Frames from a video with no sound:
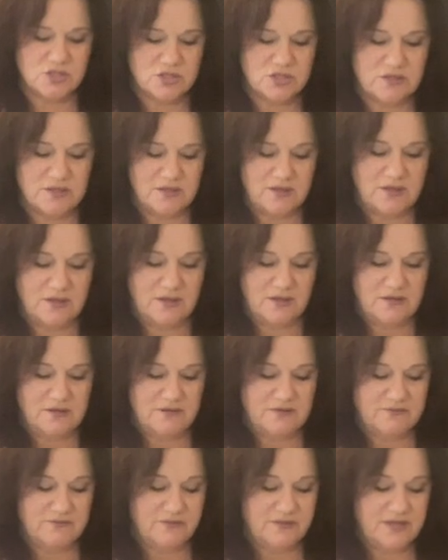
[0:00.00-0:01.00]

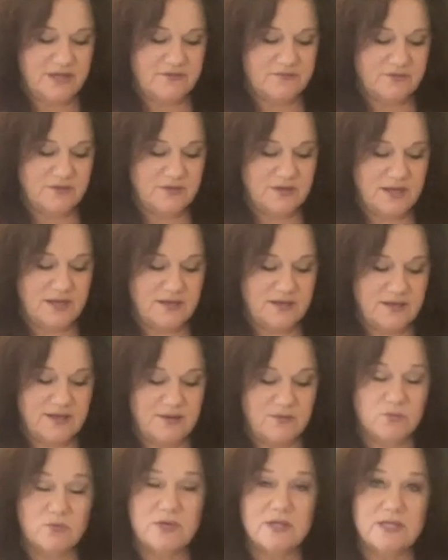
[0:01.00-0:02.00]
flavor, and I
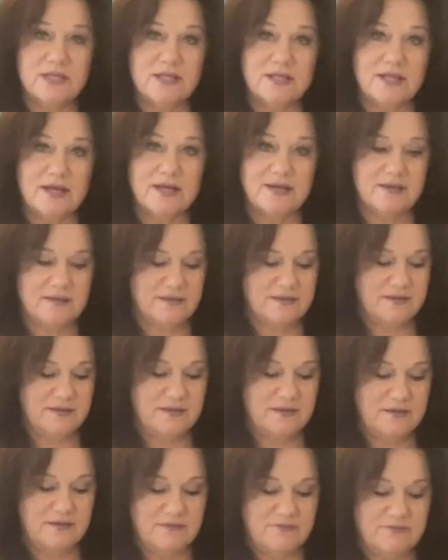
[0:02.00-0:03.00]
really like
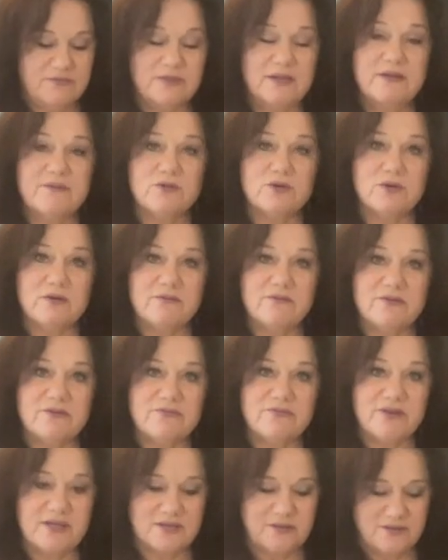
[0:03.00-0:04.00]
the flavor of
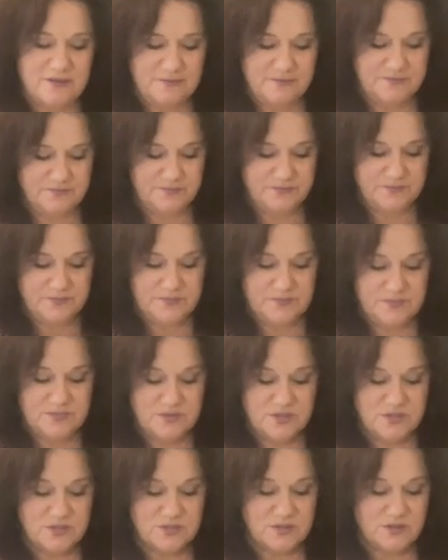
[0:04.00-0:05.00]
fennel.
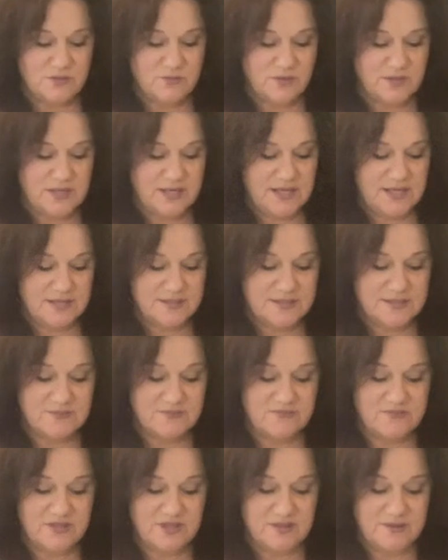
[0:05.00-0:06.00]
So we're going to add some
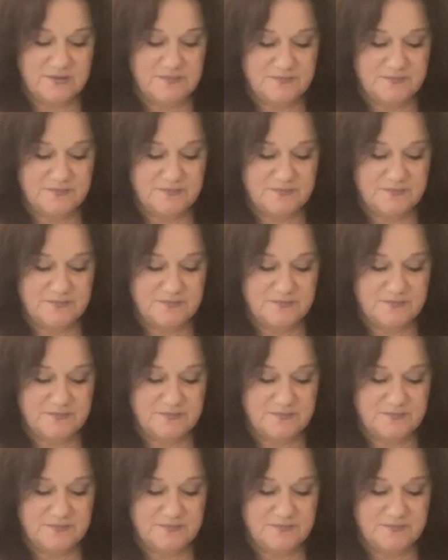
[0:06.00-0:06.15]
fennel.